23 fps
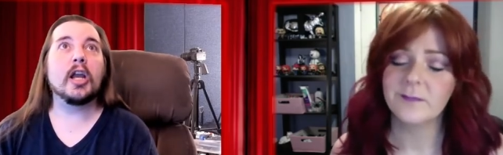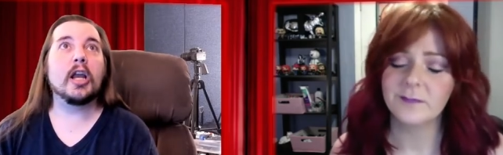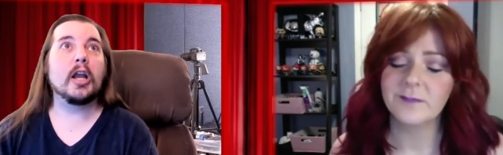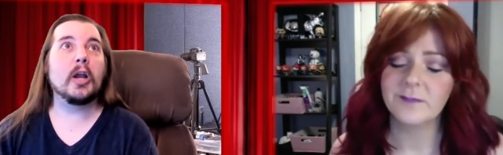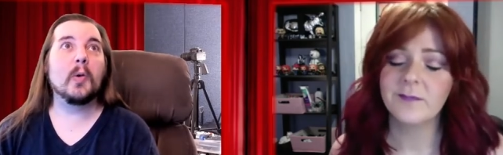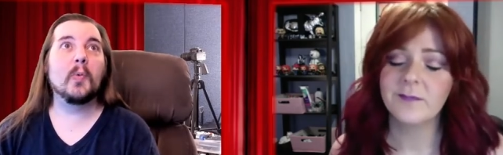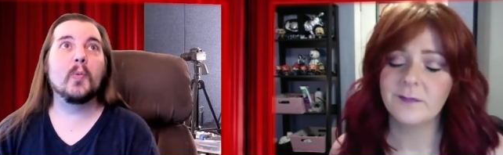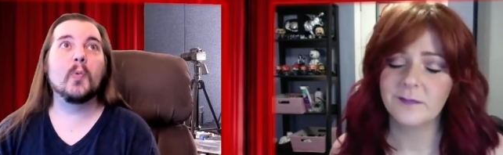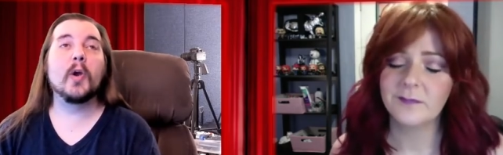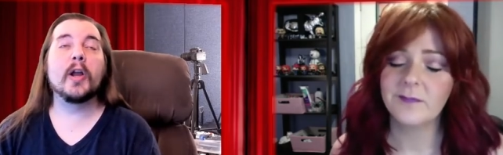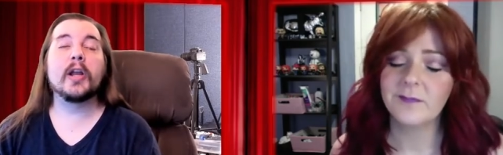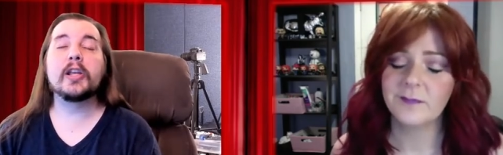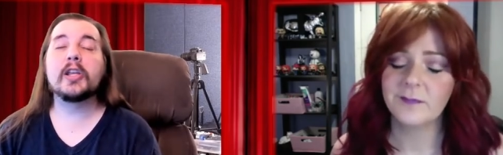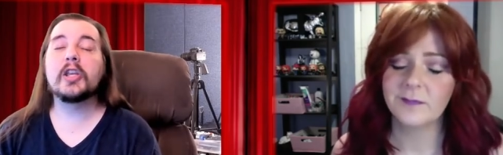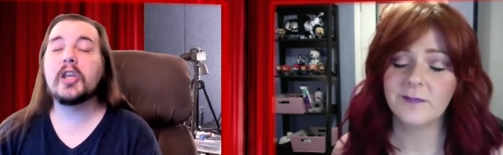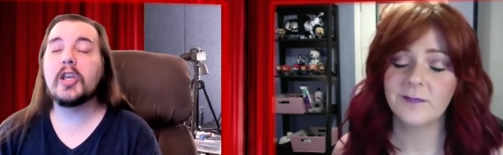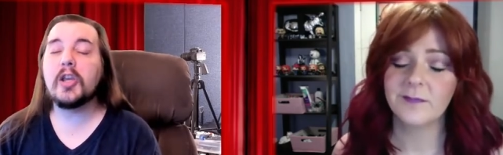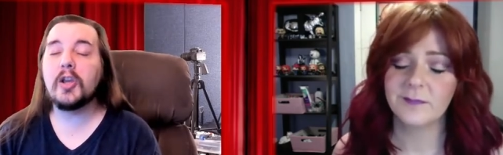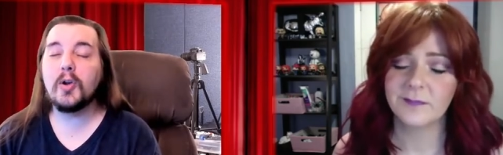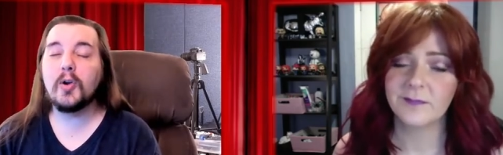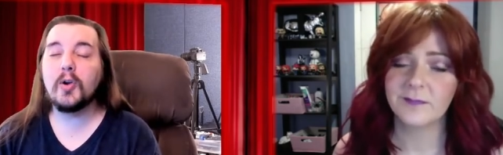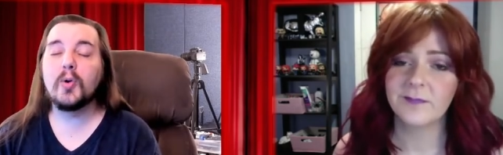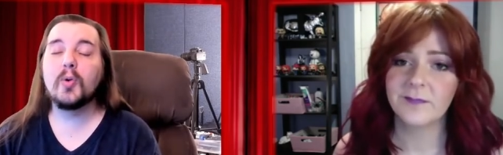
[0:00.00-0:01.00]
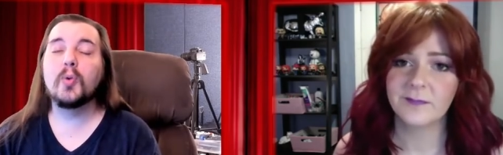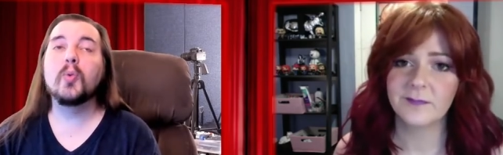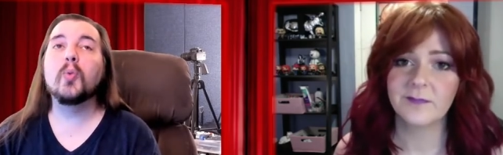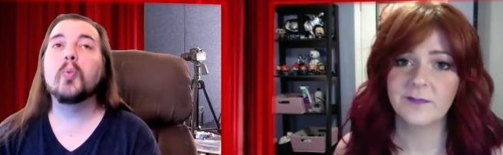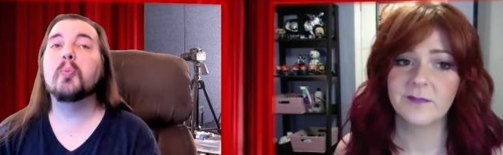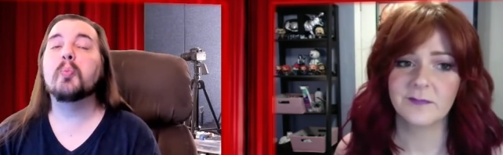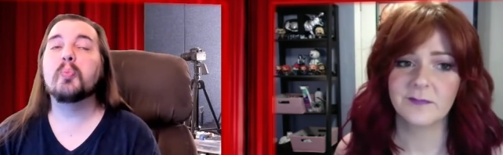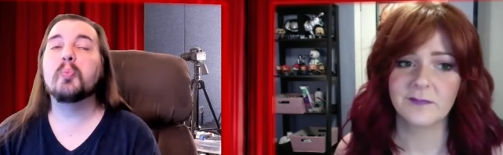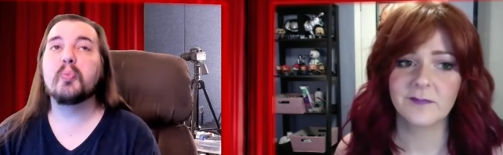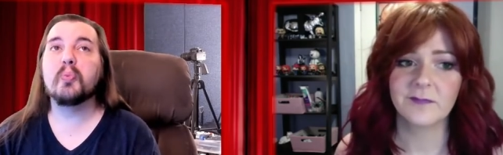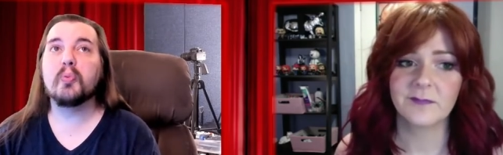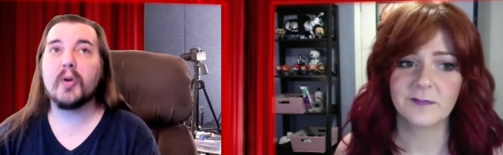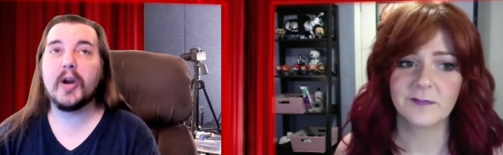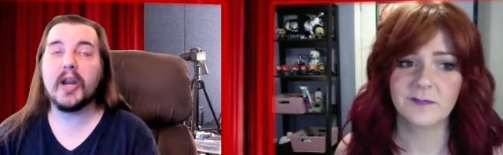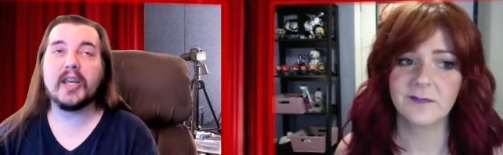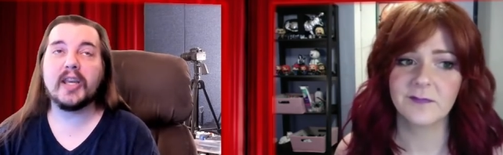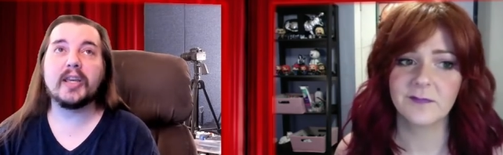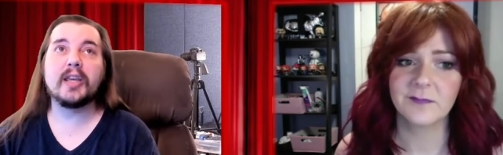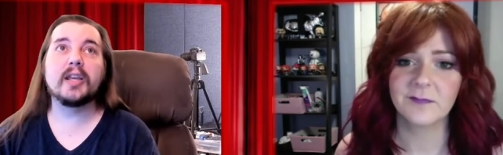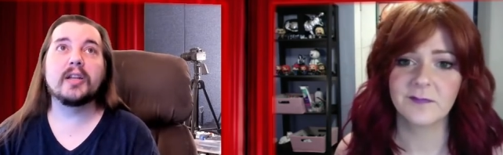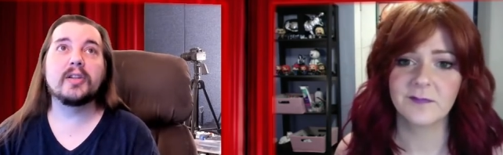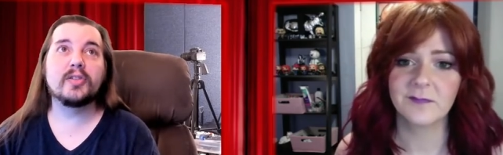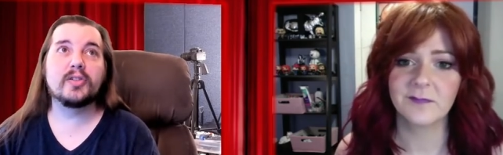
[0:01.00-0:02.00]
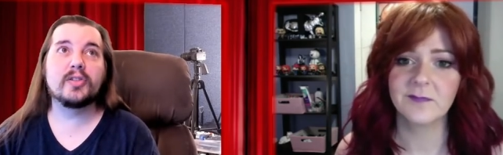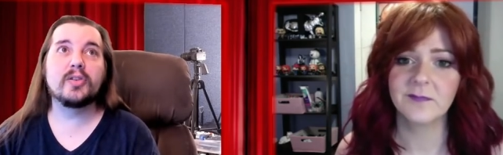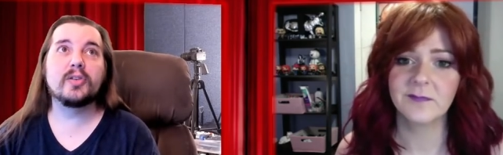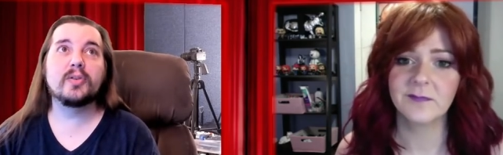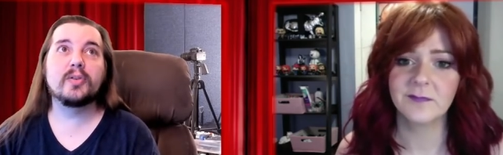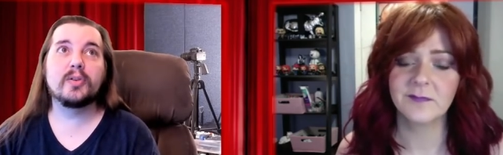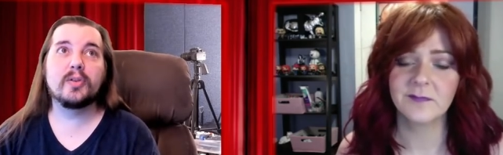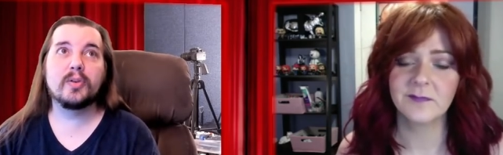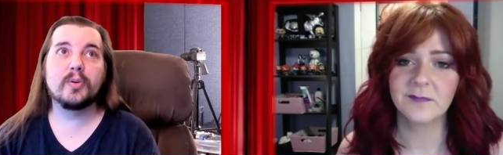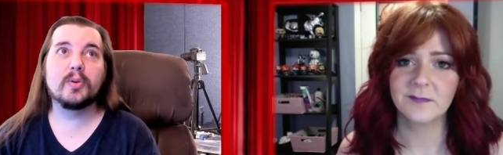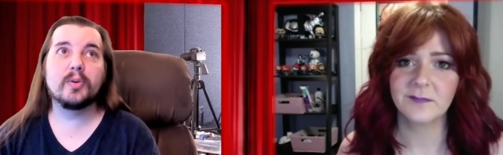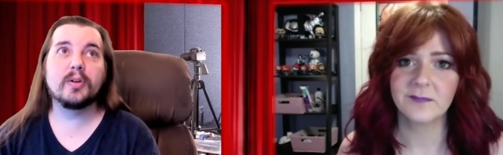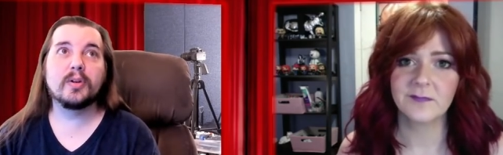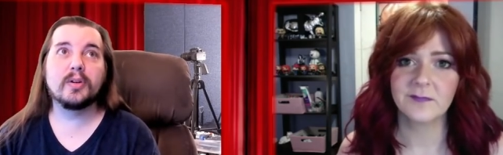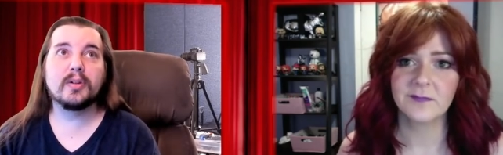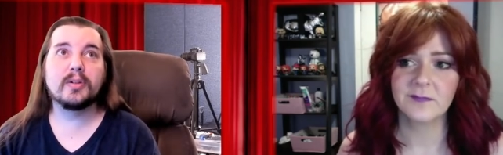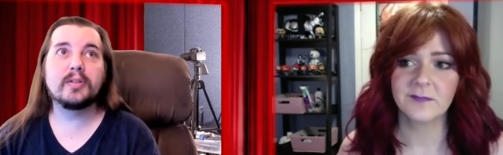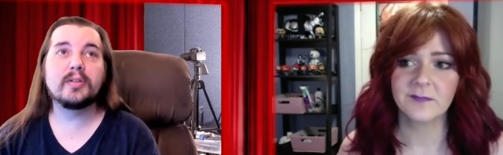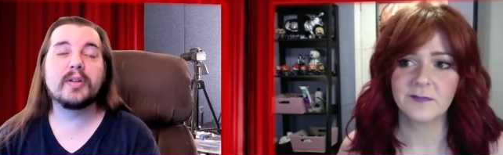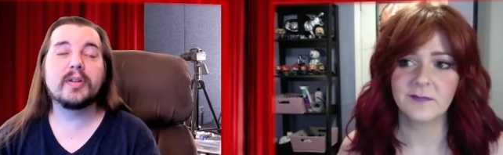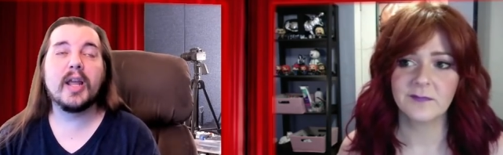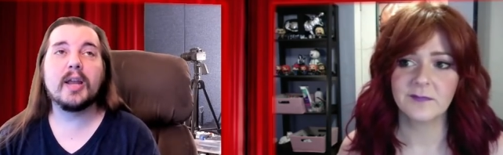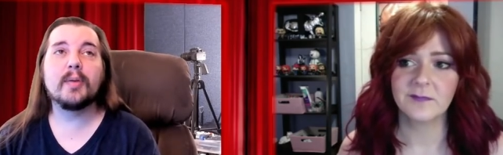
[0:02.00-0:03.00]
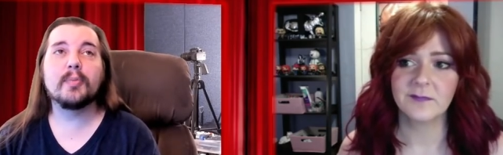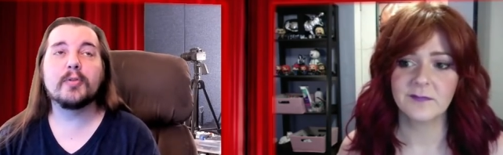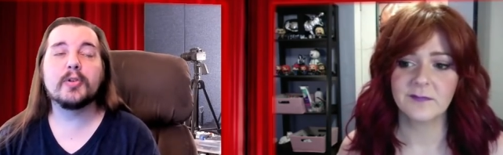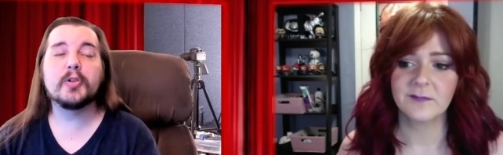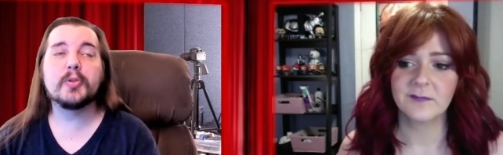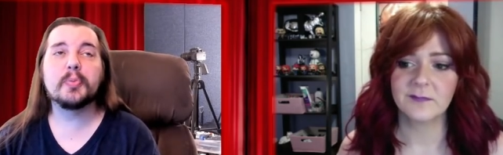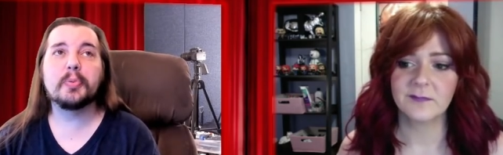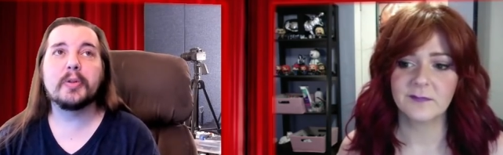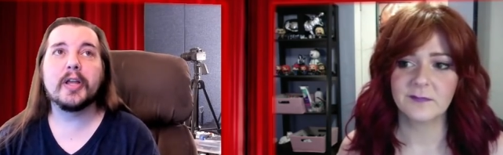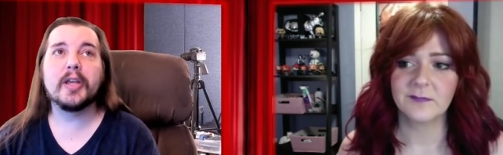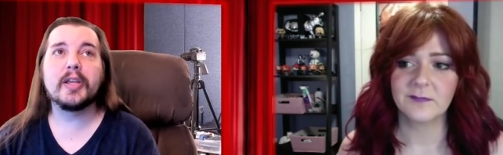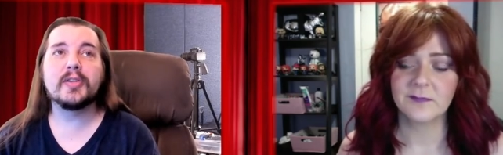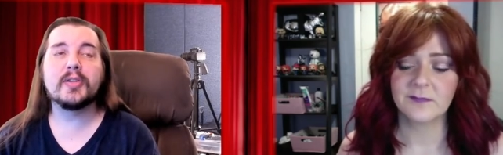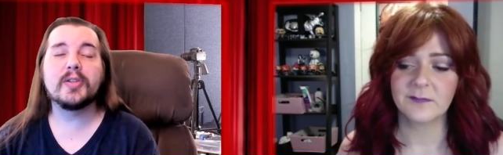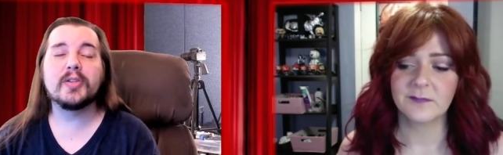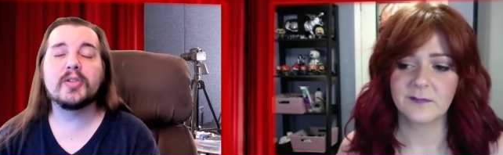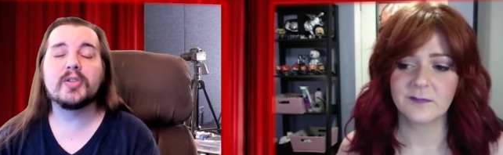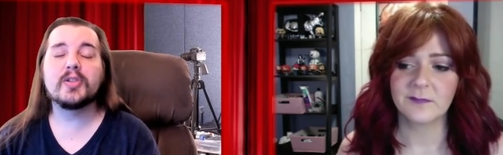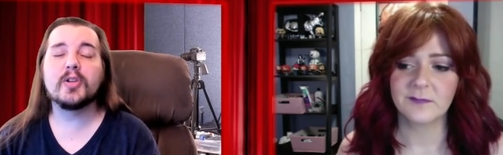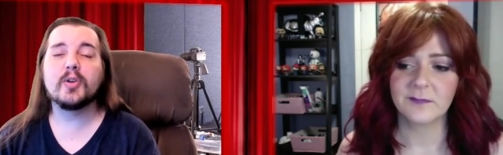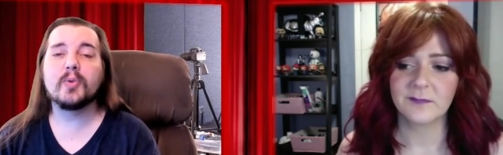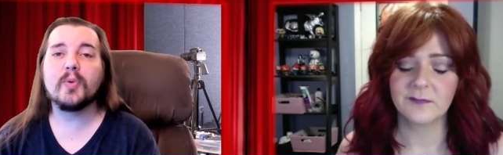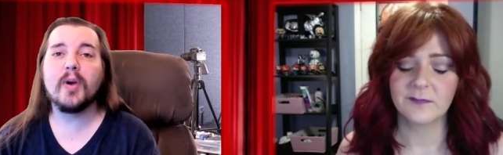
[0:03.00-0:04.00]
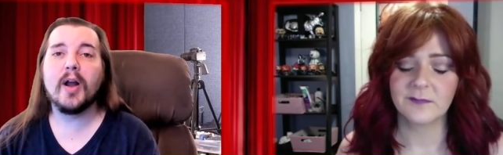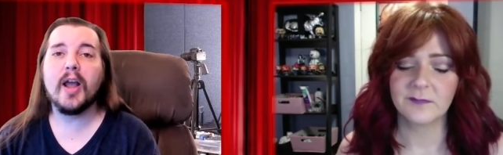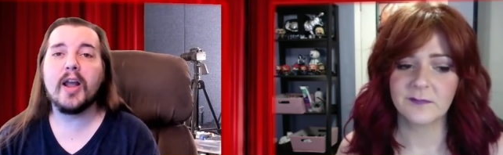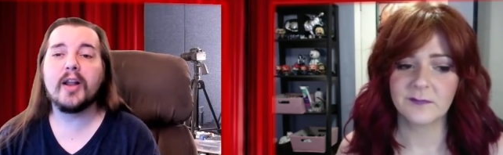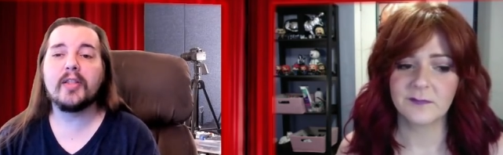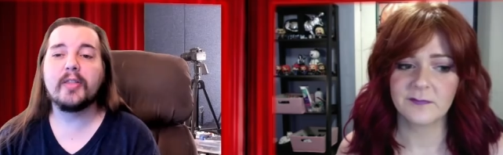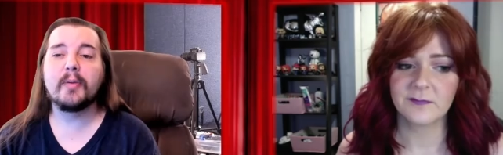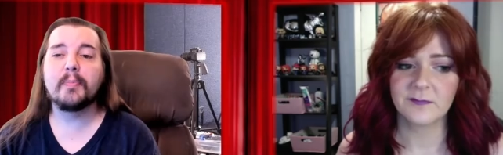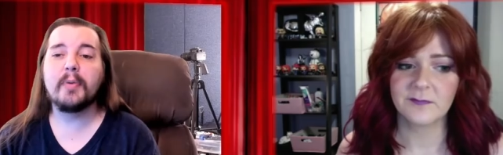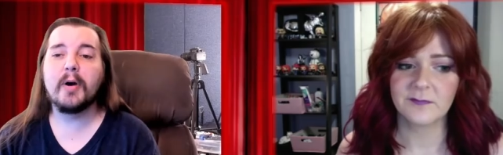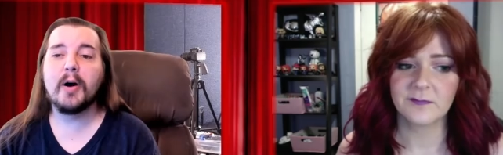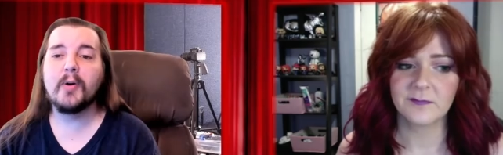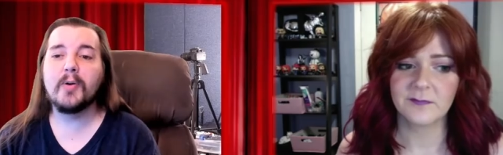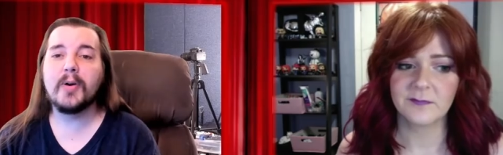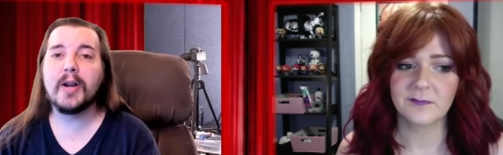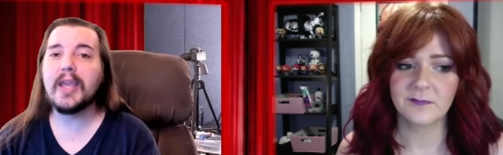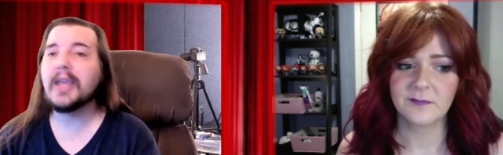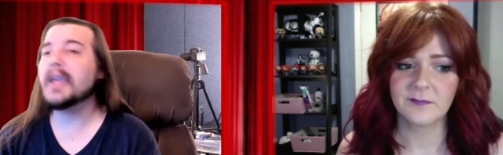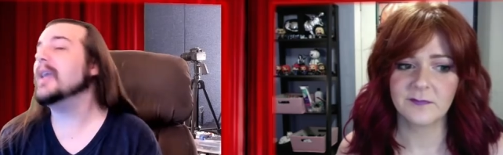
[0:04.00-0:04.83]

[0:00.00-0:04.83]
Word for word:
Speaker 1: When you break into your neighbor's place to ride the pony,